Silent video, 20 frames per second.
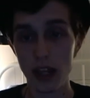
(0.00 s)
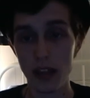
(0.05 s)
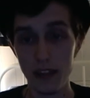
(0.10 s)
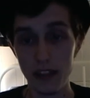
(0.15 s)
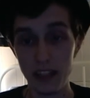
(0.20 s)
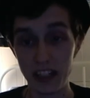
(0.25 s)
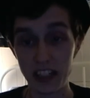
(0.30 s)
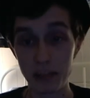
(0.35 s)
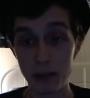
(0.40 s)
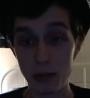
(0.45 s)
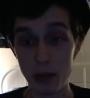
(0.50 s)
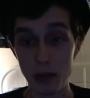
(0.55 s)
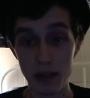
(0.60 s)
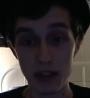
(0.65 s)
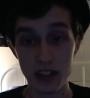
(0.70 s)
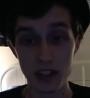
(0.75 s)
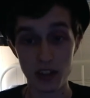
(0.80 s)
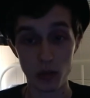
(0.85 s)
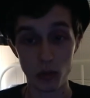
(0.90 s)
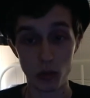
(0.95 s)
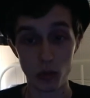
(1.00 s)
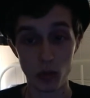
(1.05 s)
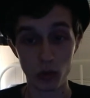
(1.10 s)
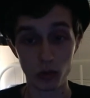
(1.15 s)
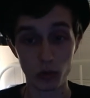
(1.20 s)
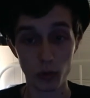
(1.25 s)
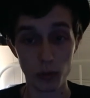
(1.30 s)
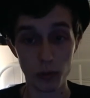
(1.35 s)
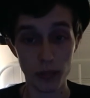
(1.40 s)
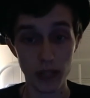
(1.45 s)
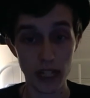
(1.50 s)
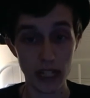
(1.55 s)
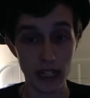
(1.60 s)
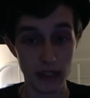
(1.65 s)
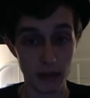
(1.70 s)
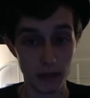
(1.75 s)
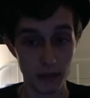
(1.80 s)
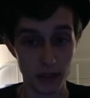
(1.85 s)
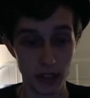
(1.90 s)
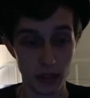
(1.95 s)
the experimenter will repeat
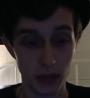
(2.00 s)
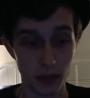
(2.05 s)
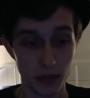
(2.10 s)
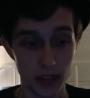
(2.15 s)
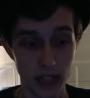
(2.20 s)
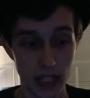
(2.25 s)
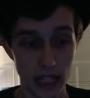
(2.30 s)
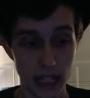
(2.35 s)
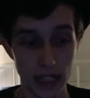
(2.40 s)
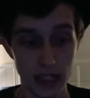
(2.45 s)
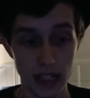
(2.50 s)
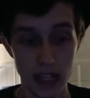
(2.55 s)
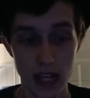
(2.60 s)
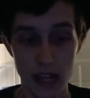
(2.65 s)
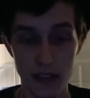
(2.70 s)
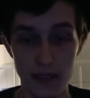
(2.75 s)
himself saying,